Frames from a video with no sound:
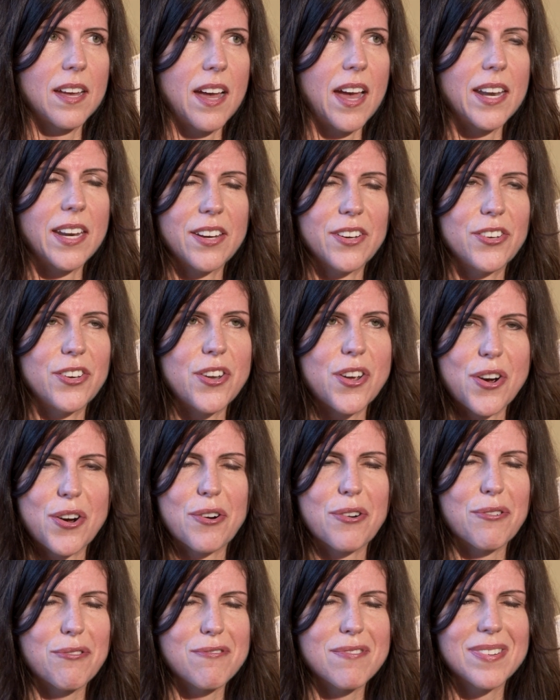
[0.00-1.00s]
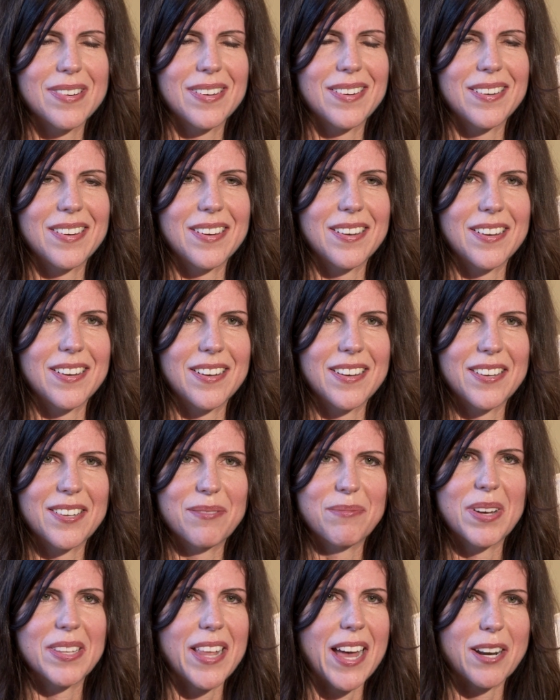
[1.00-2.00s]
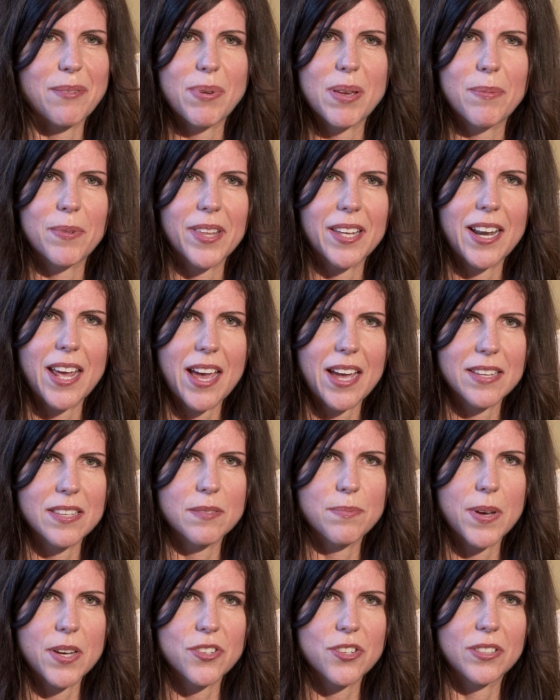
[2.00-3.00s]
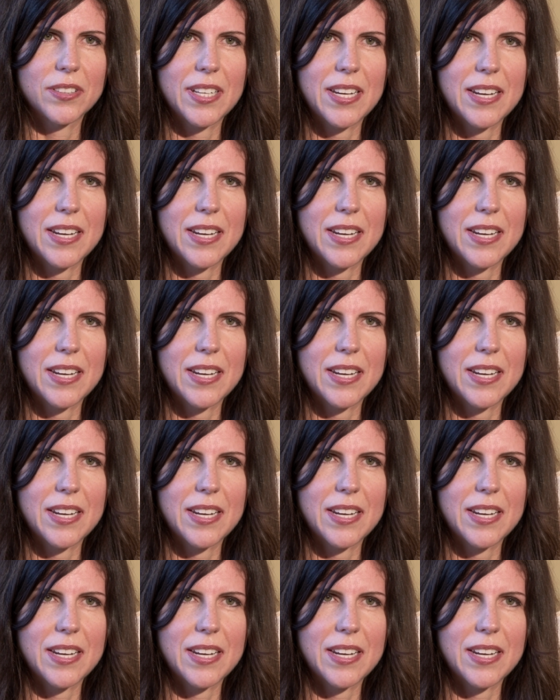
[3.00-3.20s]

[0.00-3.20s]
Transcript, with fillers: I didn't know um, a lot of people that had special